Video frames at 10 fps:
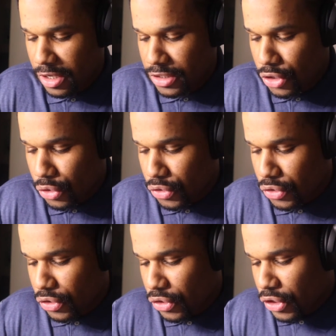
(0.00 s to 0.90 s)
So
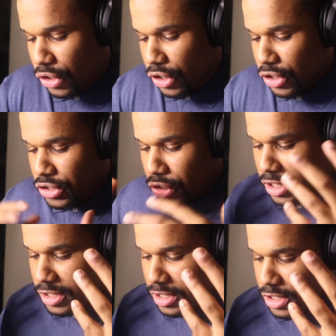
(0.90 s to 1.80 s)
so
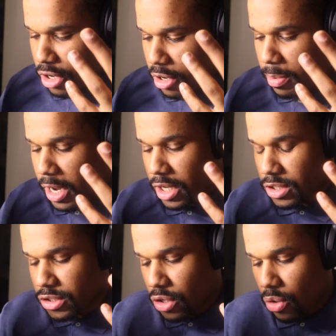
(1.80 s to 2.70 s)
let's talk about
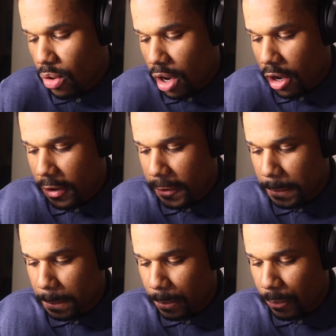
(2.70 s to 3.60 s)
it. So